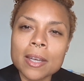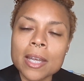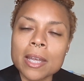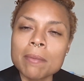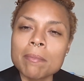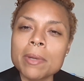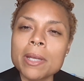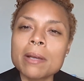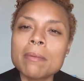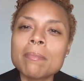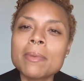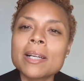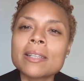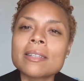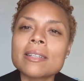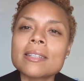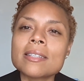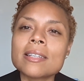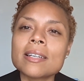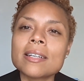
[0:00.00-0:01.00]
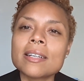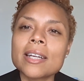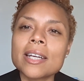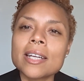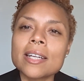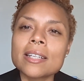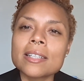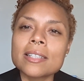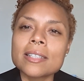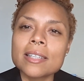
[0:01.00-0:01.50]
It'd be a month of
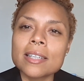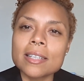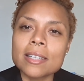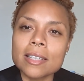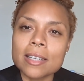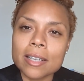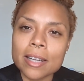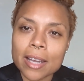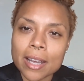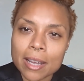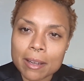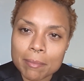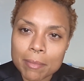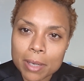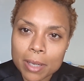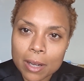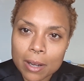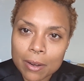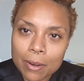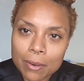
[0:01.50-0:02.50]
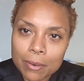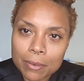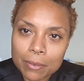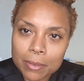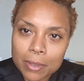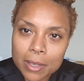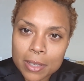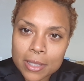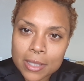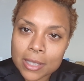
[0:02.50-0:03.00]
Sundays that then came and gone.
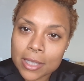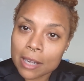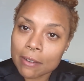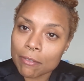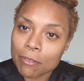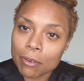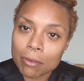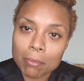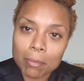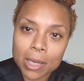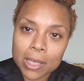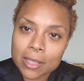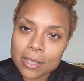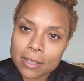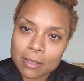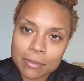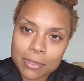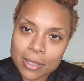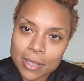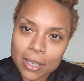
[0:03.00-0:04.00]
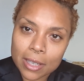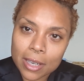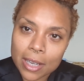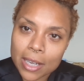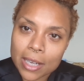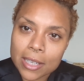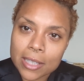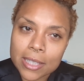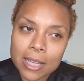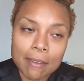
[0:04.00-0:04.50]
Several months of
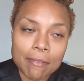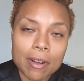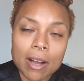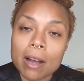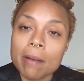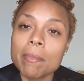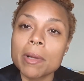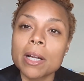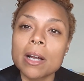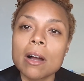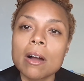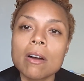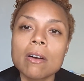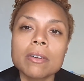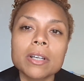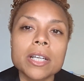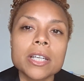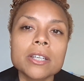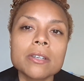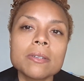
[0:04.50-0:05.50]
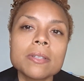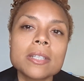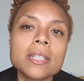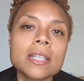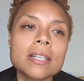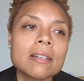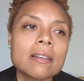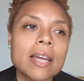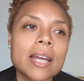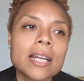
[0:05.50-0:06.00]
Sundays have come and gone, and you
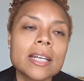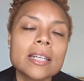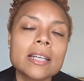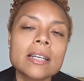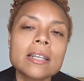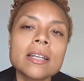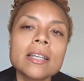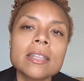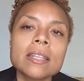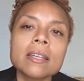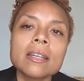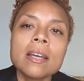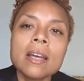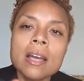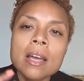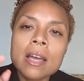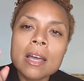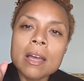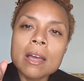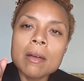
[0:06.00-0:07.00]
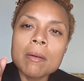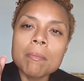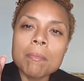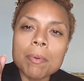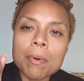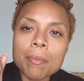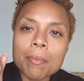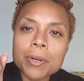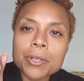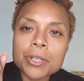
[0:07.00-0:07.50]
still ain't done nothing.
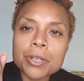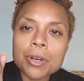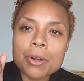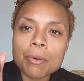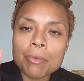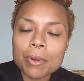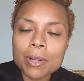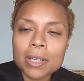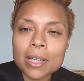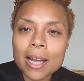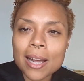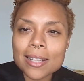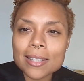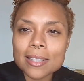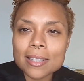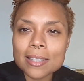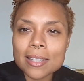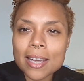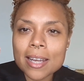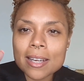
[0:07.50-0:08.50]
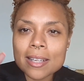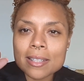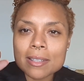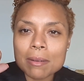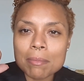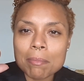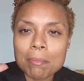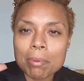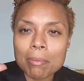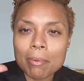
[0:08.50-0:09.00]
But what you don't realize is that is a
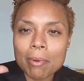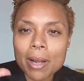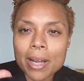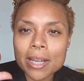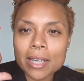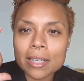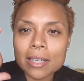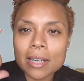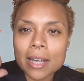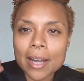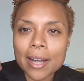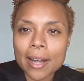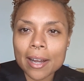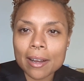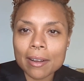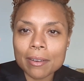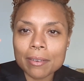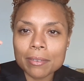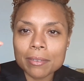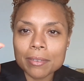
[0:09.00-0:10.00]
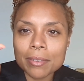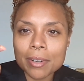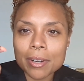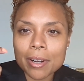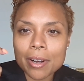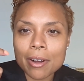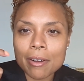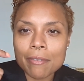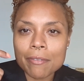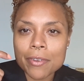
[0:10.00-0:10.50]
breakdown
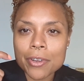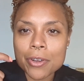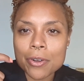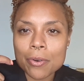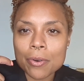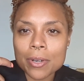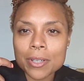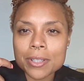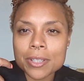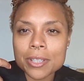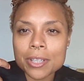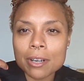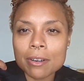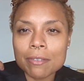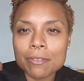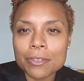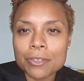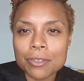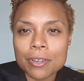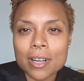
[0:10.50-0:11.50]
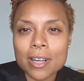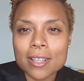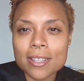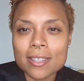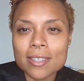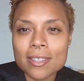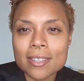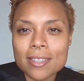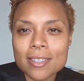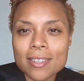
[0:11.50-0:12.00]
of your self
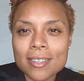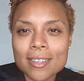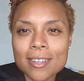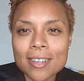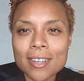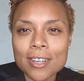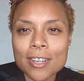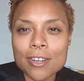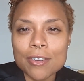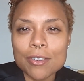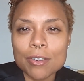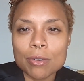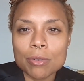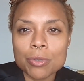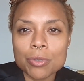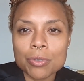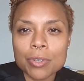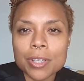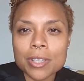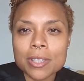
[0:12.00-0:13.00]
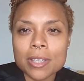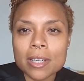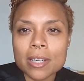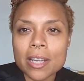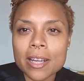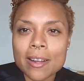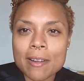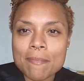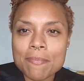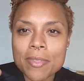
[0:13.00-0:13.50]
trust. You don't trust a
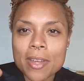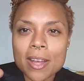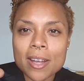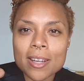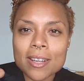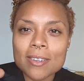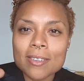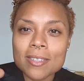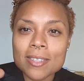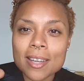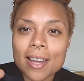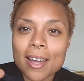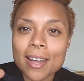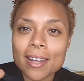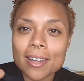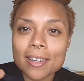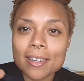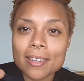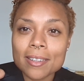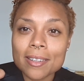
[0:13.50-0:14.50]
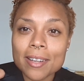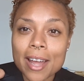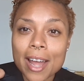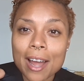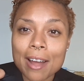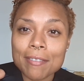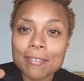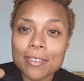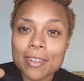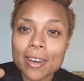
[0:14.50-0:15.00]
damn thing you say
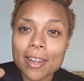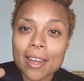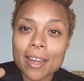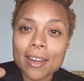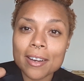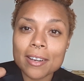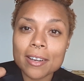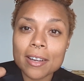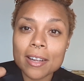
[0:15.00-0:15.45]
after that,